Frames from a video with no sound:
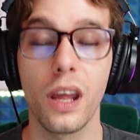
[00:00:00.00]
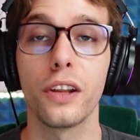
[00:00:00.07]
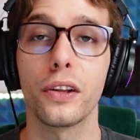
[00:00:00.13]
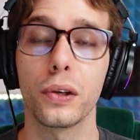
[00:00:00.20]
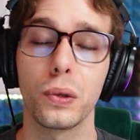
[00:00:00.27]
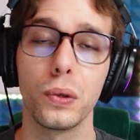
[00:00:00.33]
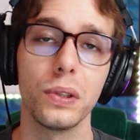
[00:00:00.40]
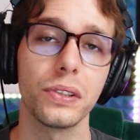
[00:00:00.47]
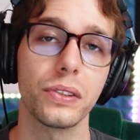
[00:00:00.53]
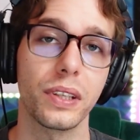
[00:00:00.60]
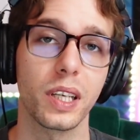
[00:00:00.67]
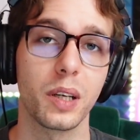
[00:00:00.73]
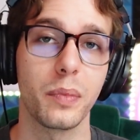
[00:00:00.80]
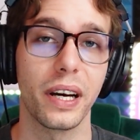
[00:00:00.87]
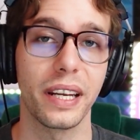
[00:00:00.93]
The coolest thing
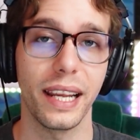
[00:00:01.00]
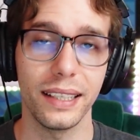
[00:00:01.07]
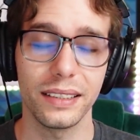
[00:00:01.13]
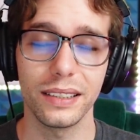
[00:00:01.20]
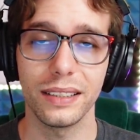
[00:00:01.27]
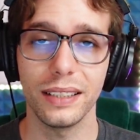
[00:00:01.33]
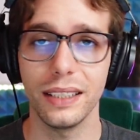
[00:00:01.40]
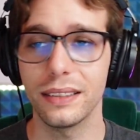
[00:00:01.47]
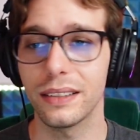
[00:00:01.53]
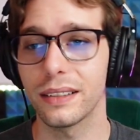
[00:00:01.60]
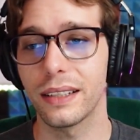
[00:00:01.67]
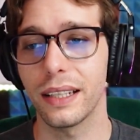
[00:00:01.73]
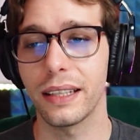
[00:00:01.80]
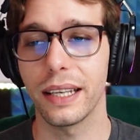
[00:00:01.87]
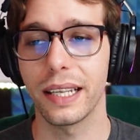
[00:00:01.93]
about entities is
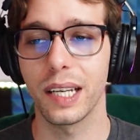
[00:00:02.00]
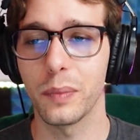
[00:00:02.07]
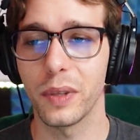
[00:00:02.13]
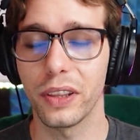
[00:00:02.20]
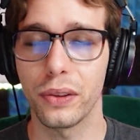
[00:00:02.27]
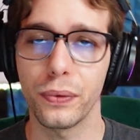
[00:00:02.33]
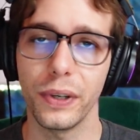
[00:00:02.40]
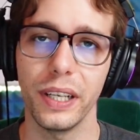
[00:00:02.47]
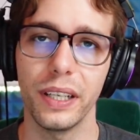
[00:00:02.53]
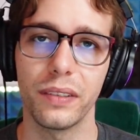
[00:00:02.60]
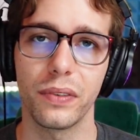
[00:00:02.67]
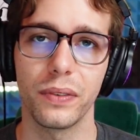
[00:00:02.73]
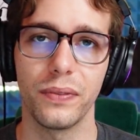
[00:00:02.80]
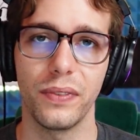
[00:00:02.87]
that they come in three different